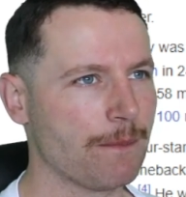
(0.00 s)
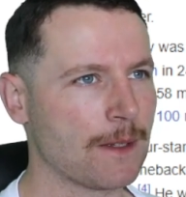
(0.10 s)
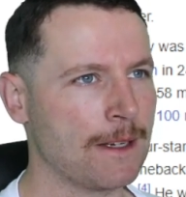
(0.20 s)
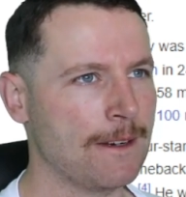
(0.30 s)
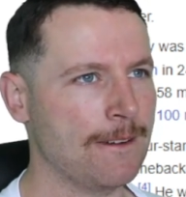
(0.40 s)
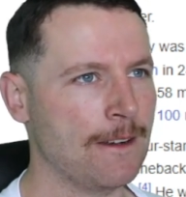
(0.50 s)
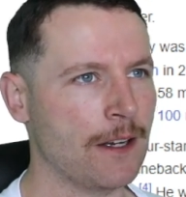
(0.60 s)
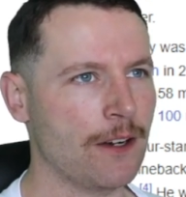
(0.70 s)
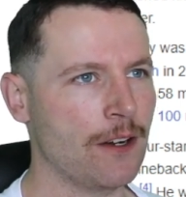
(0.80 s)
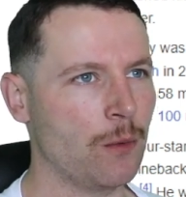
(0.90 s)
I don't
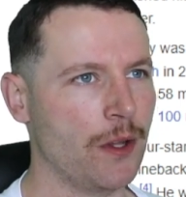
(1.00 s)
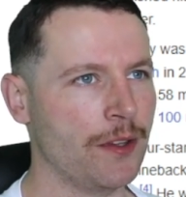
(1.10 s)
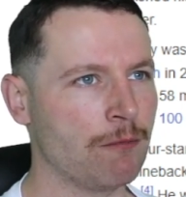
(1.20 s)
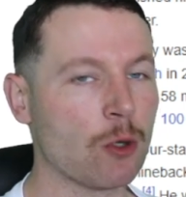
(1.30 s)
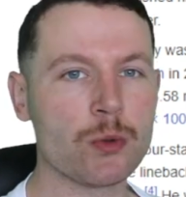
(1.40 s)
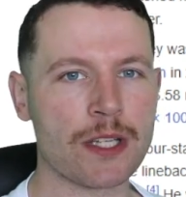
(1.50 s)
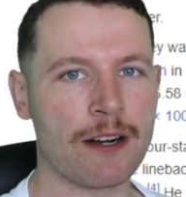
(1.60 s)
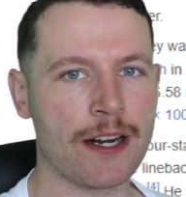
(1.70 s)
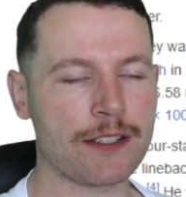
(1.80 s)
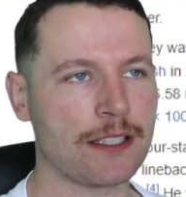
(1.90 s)
know what the rules
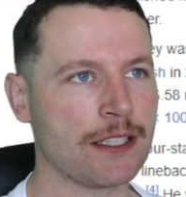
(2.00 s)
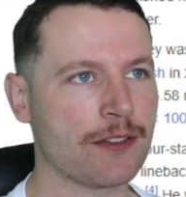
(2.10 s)
are, actually,